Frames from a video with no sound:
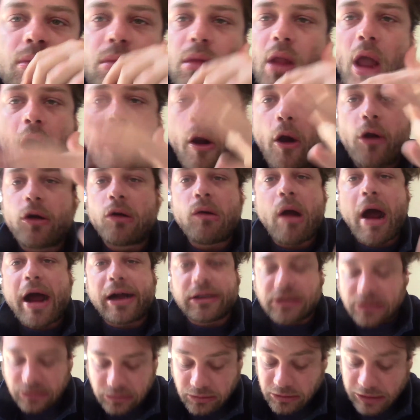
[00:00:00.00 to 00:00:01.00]

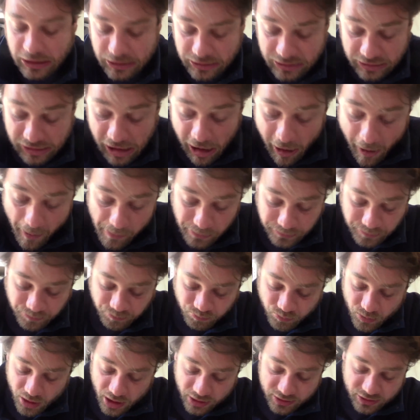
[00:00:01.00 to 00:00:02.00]
alright,
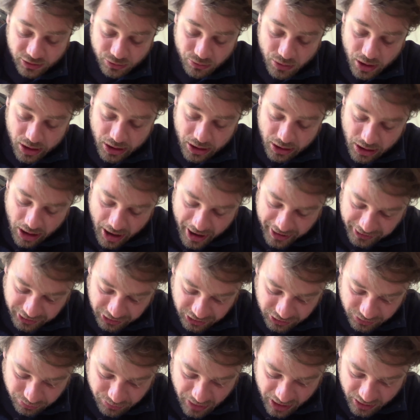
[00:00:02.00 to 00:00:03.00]
that's really
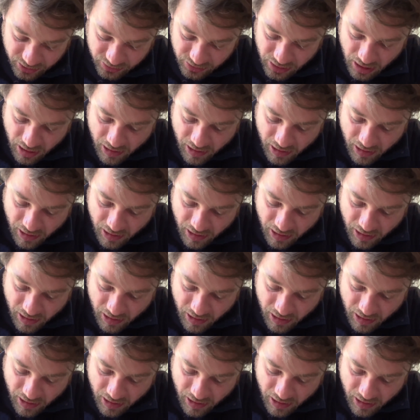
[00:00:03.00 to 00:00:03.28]
nice, but